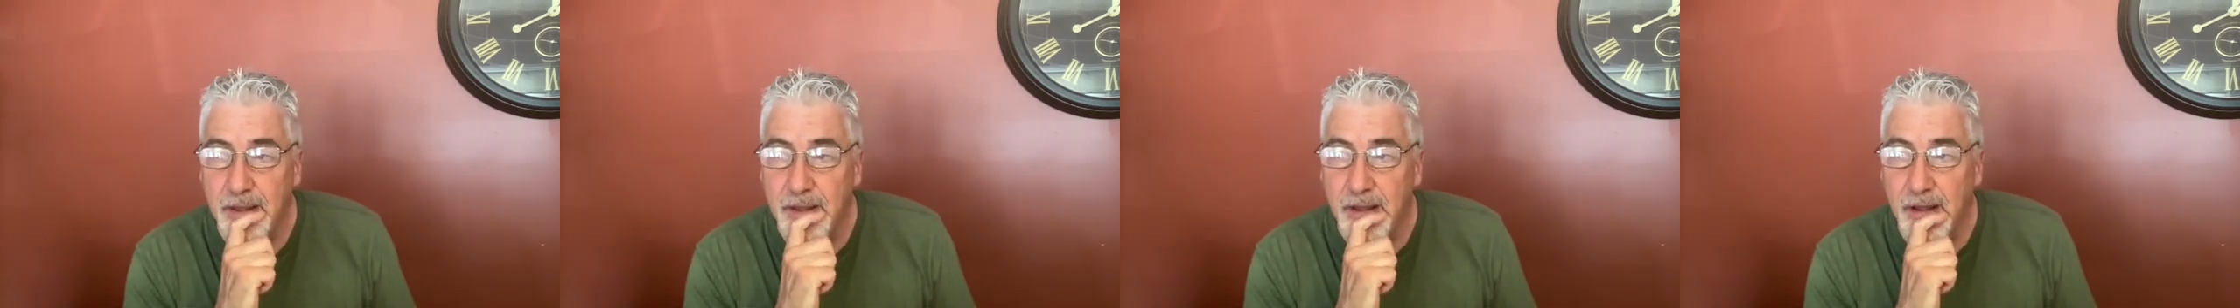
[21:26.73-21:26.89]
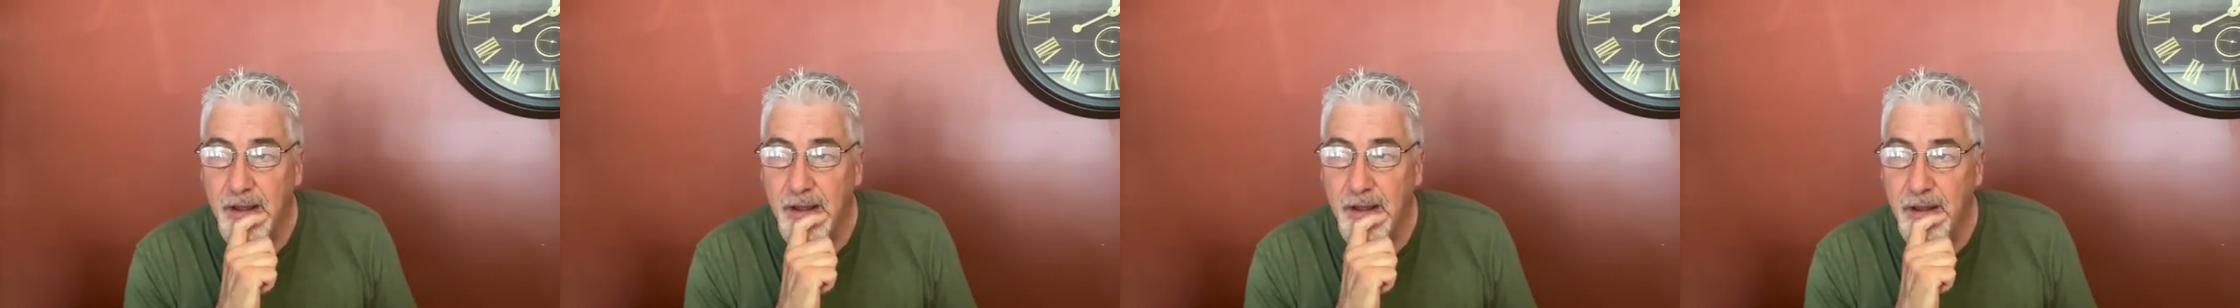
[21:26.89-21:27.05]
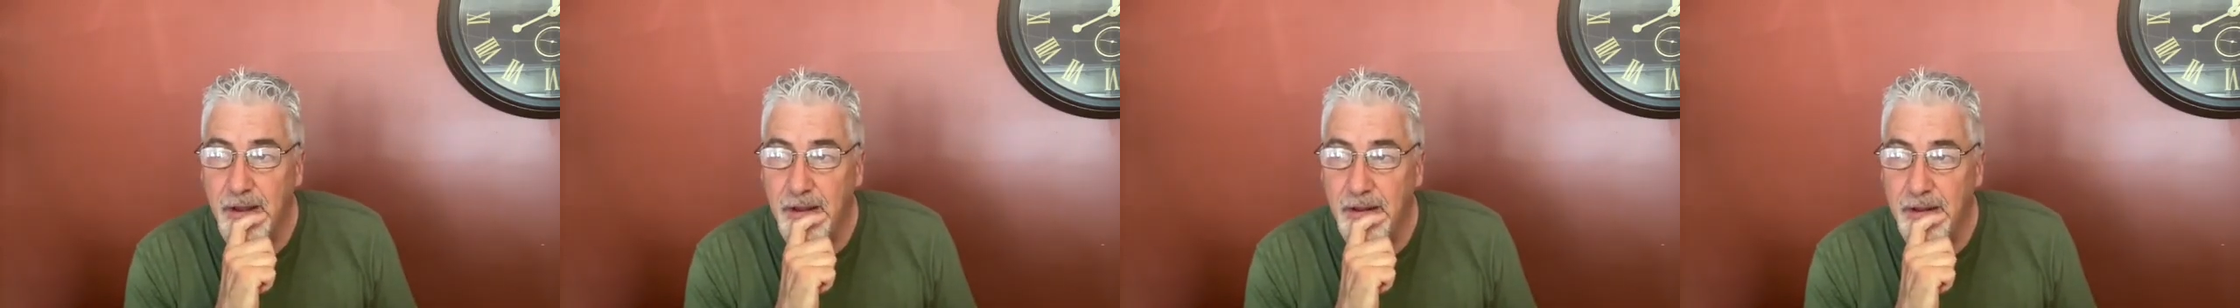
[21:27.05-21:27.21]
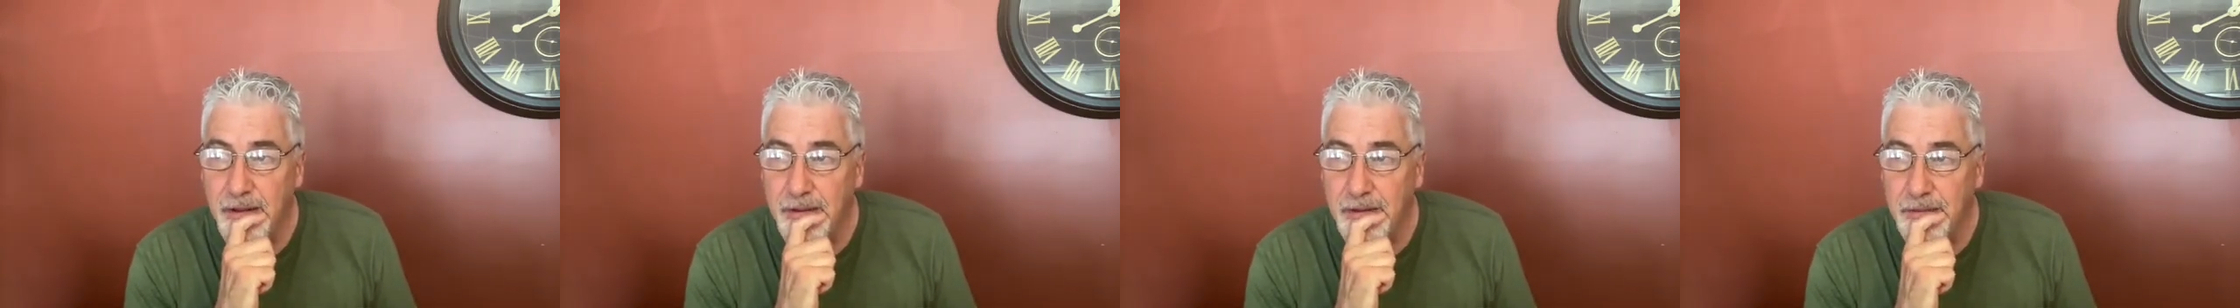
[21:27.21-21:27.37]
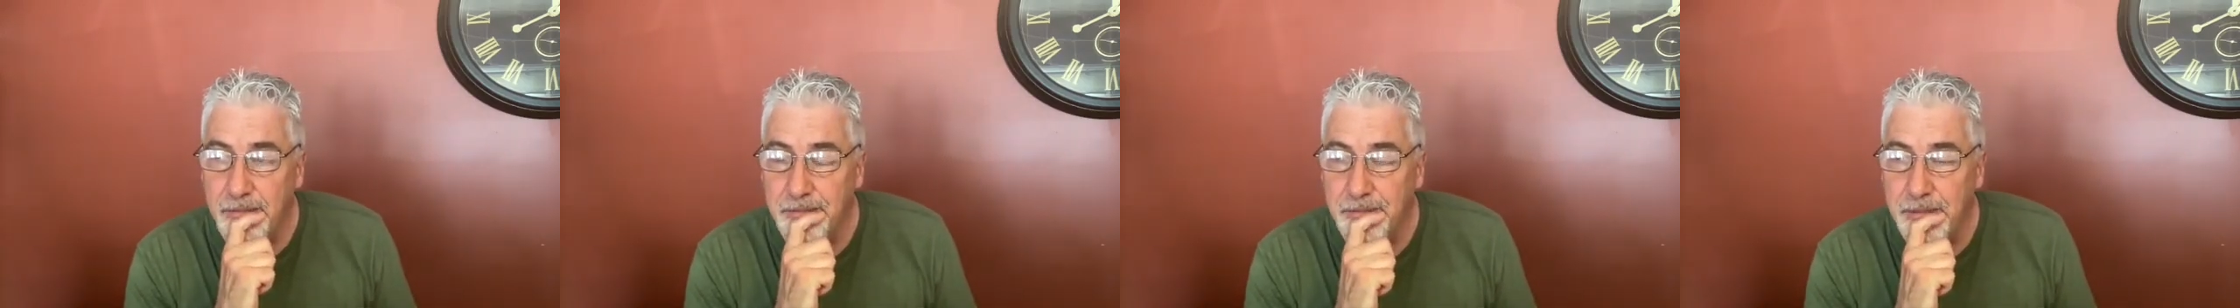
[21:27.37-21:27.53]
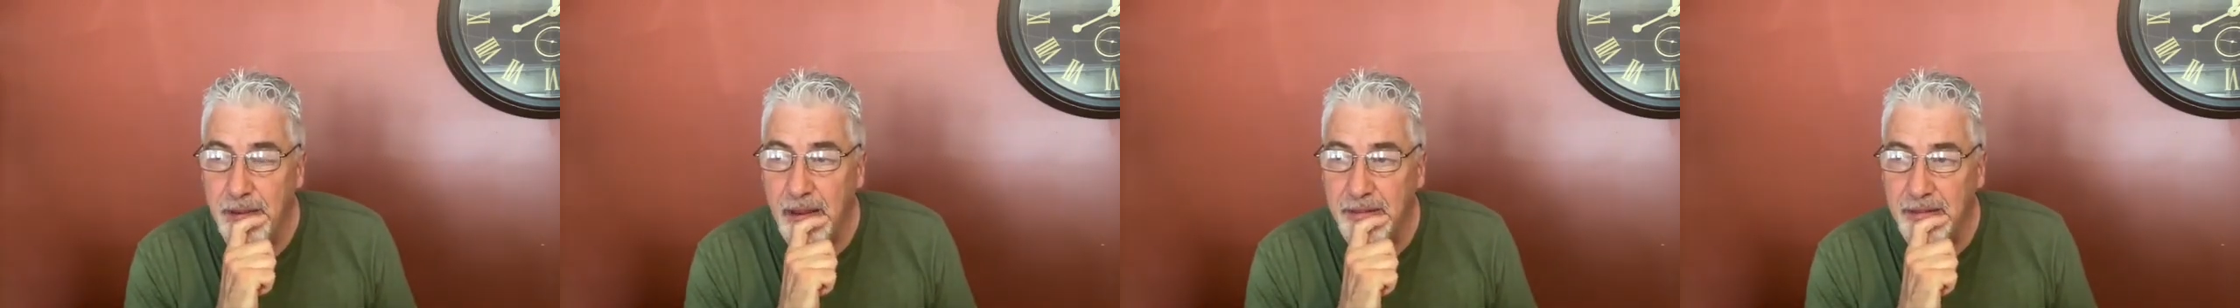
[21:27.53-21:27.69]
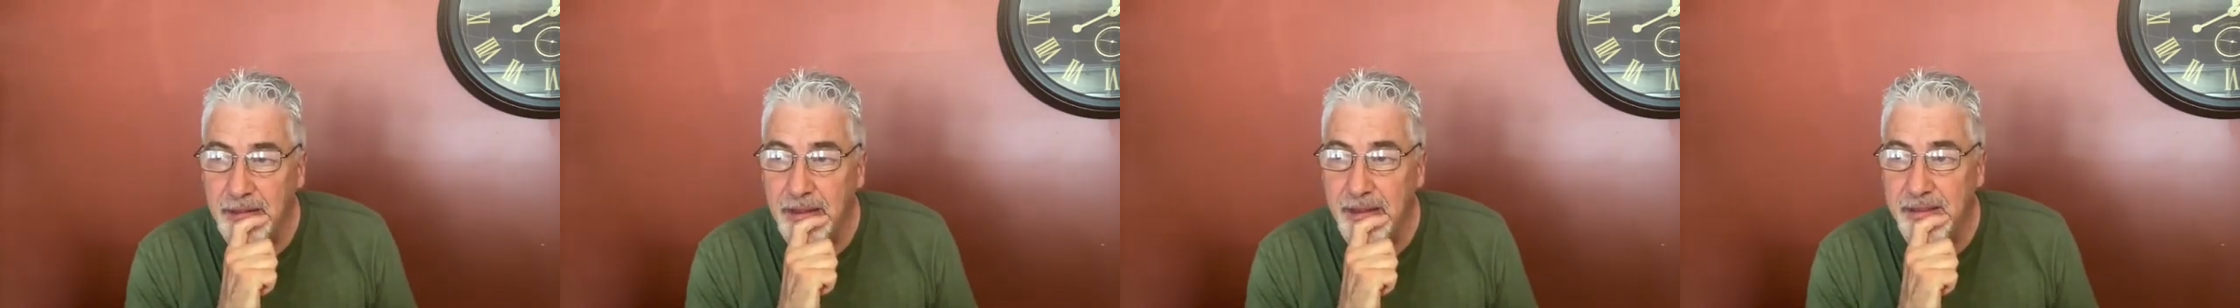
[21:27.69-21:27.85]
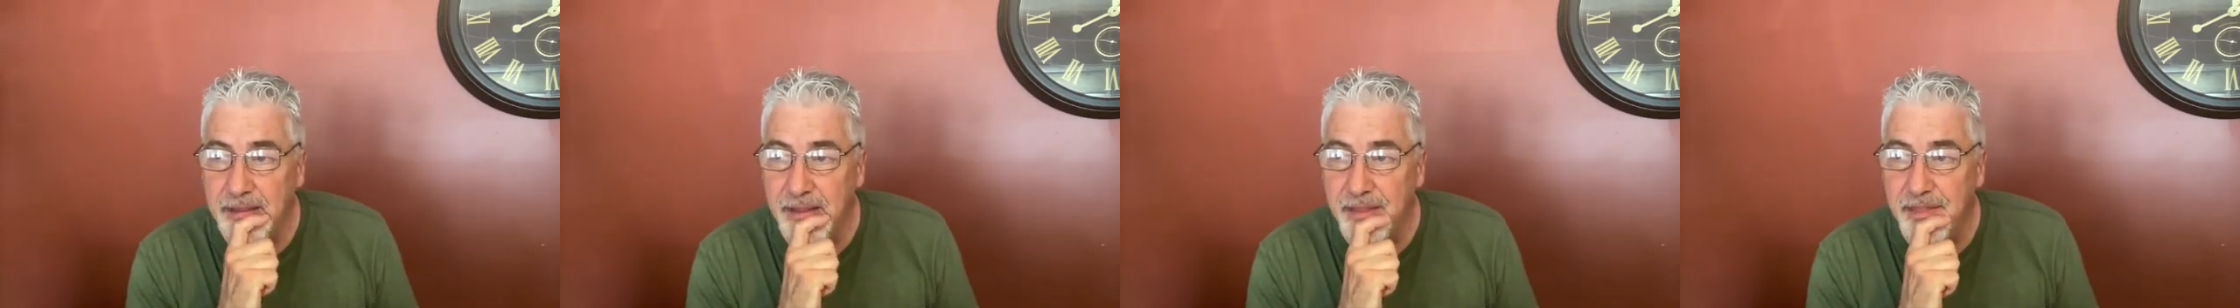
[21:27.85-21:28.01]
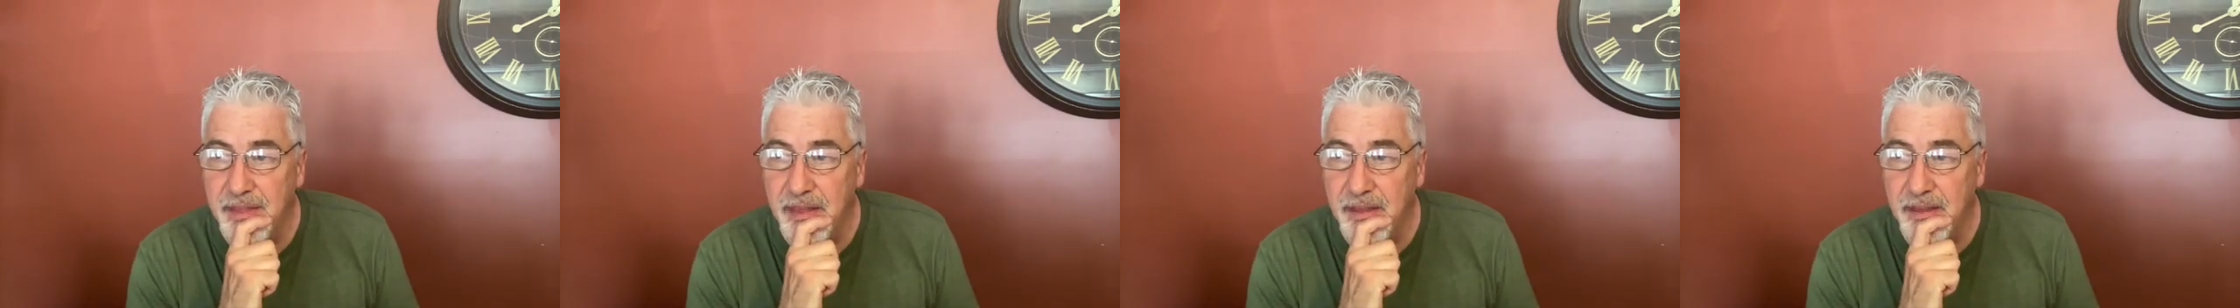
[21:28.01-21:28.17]
Um, I like
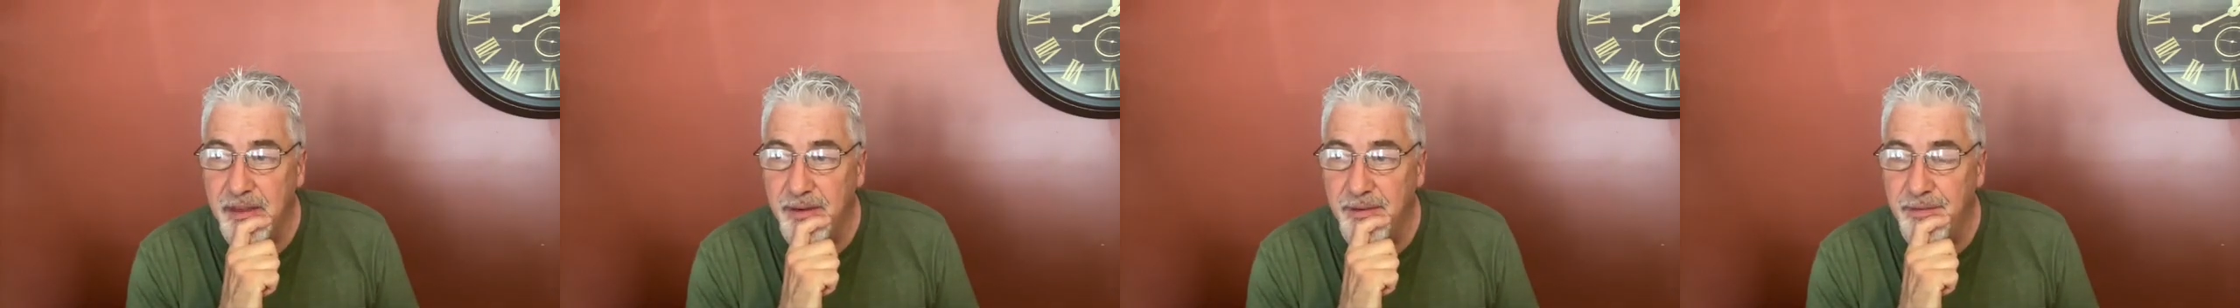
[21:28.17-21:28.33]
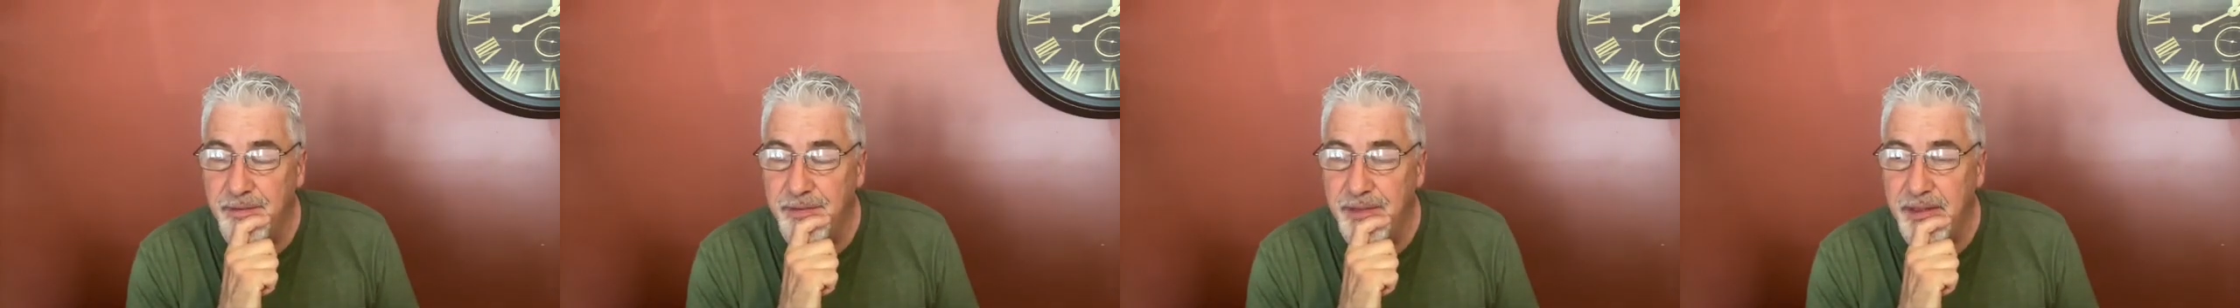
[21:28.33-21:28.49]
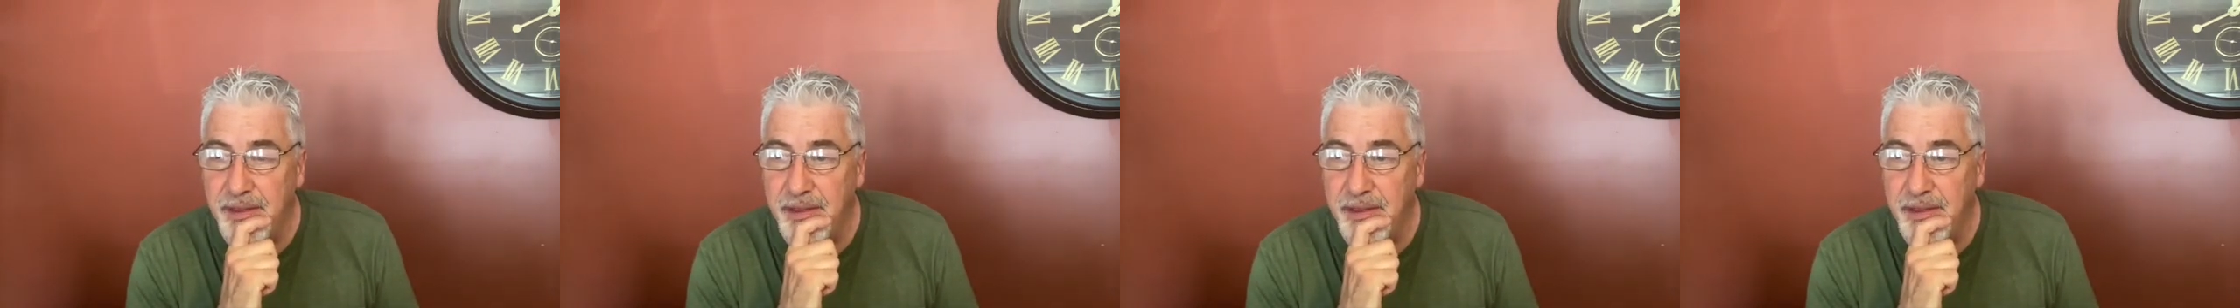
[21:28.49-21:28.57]
to think of